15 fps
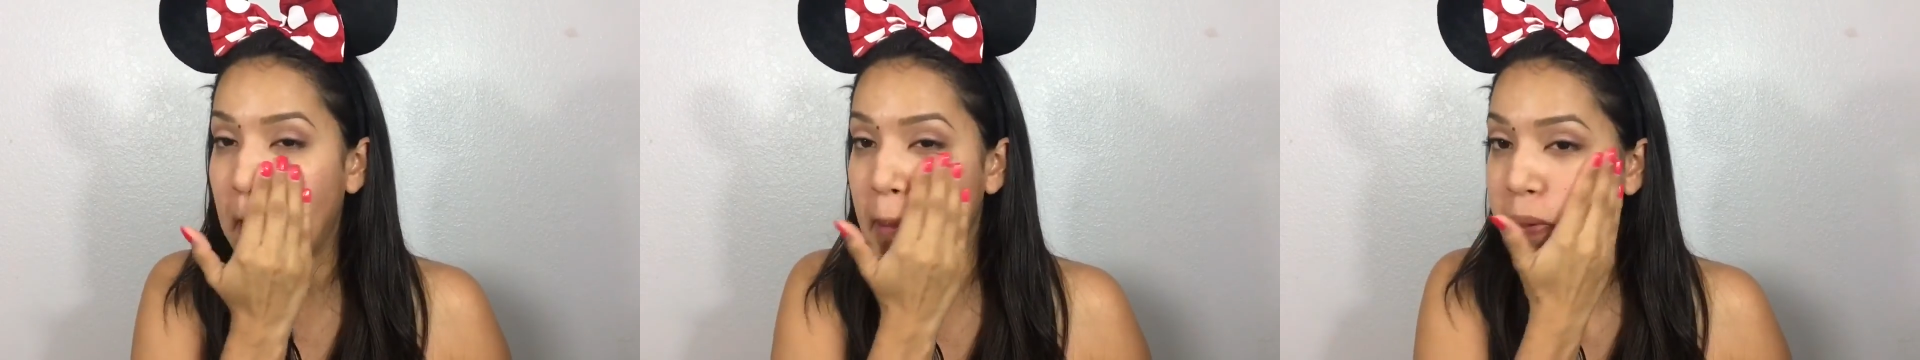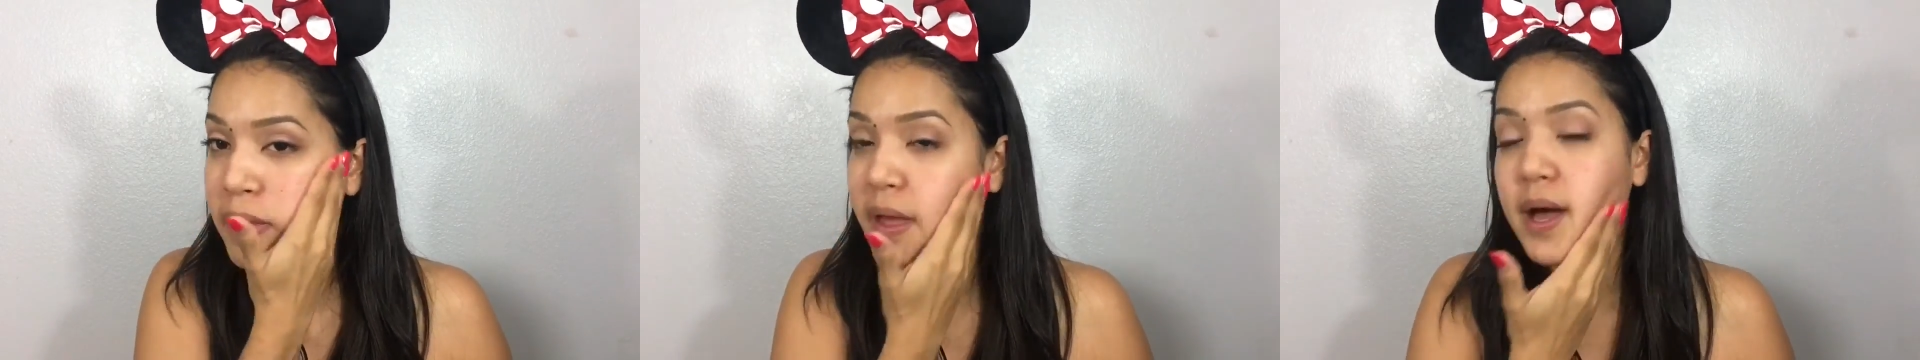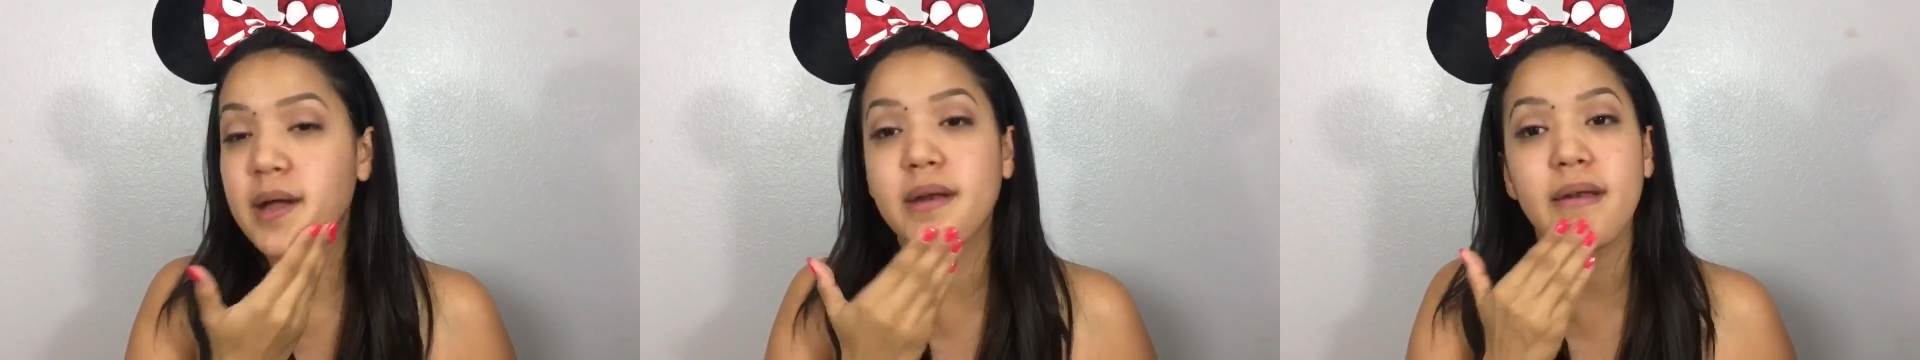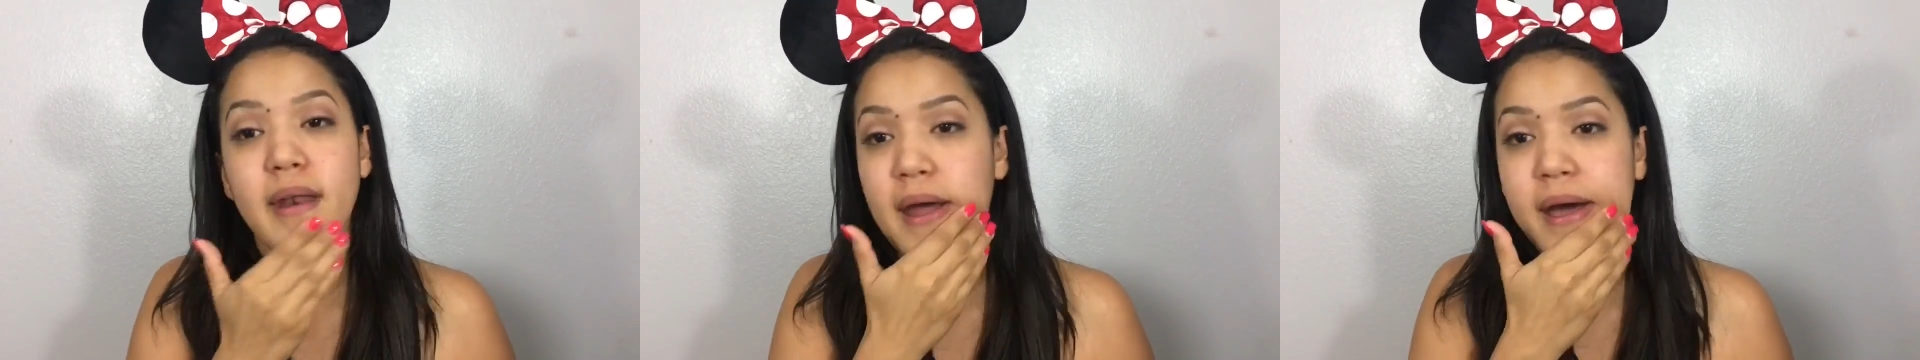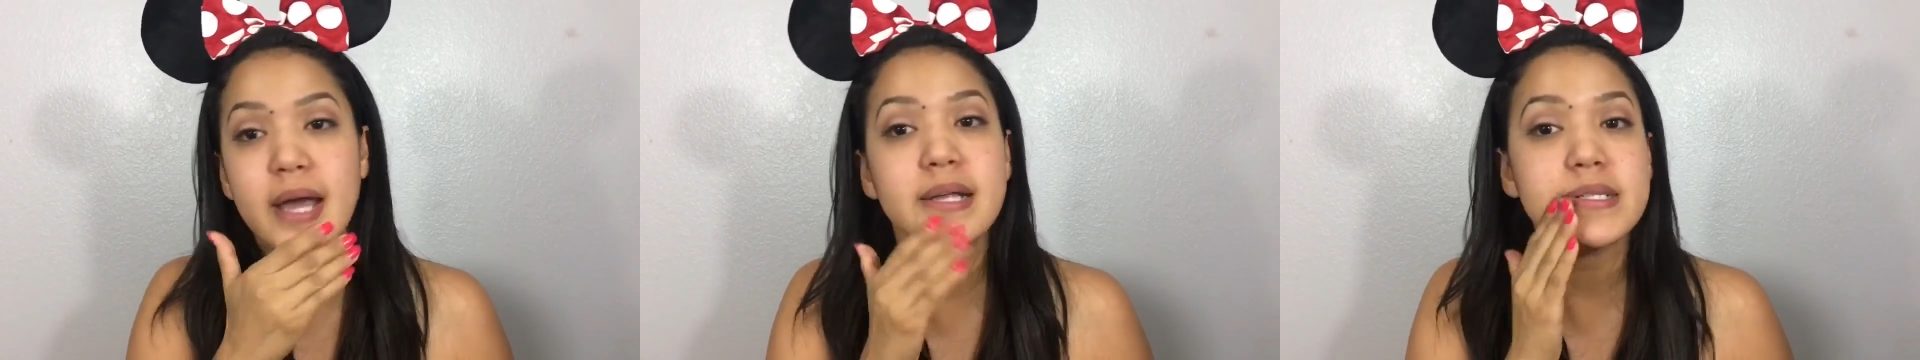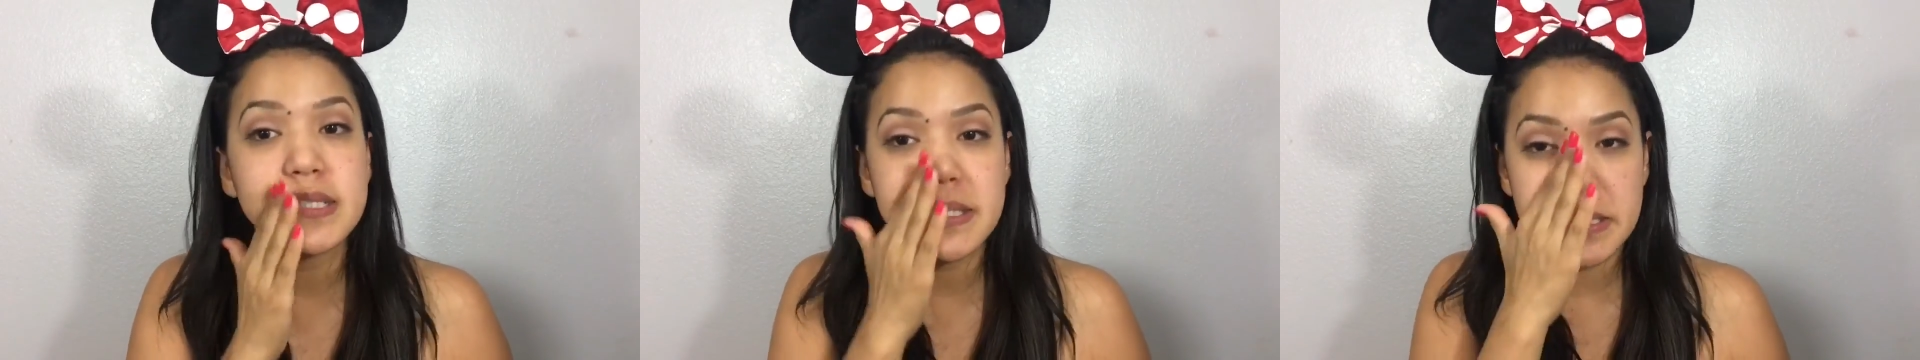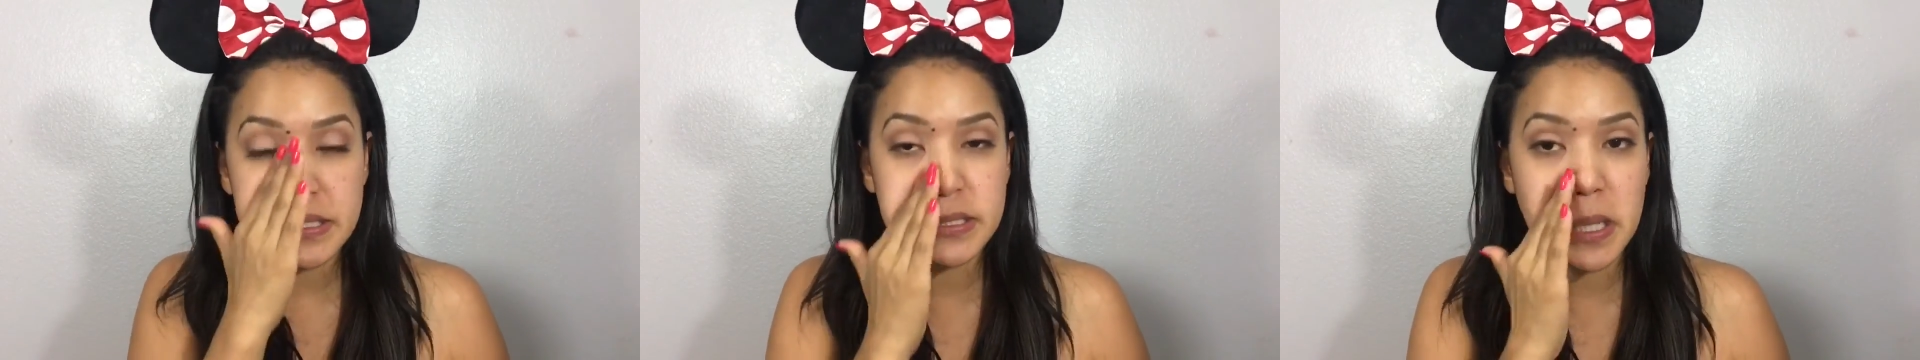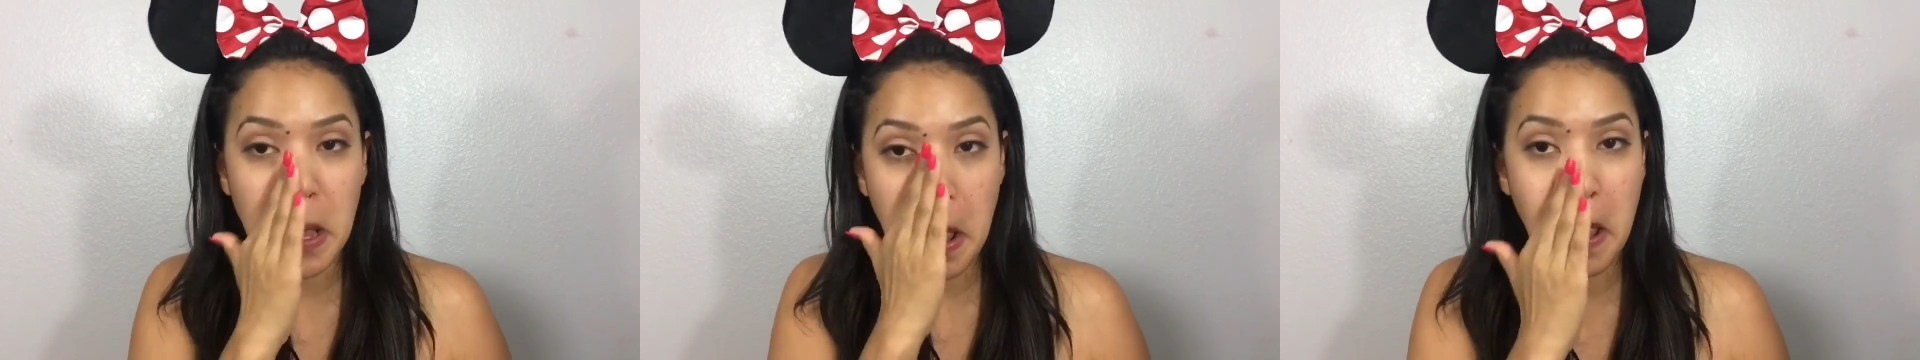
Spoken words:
that nice